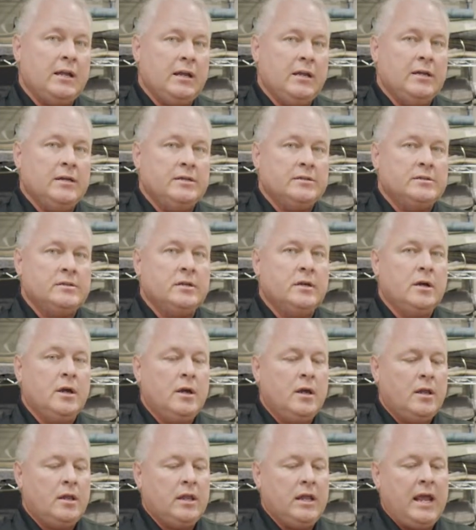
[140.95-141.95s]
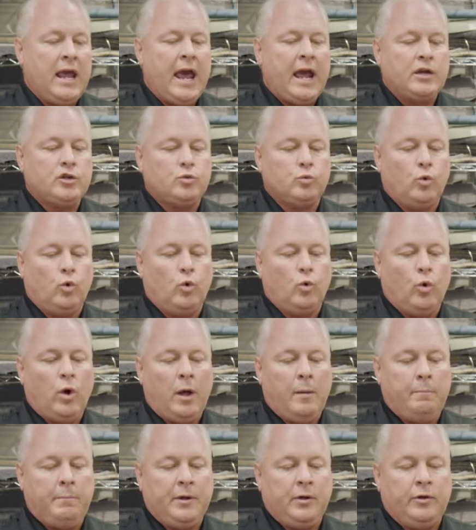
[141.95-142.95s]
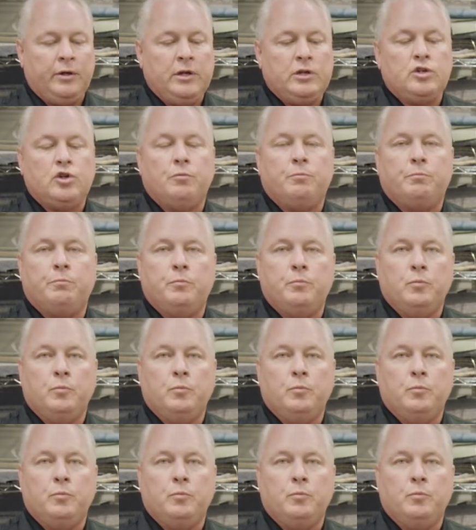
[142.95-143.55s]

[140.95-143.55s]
is the actual ability to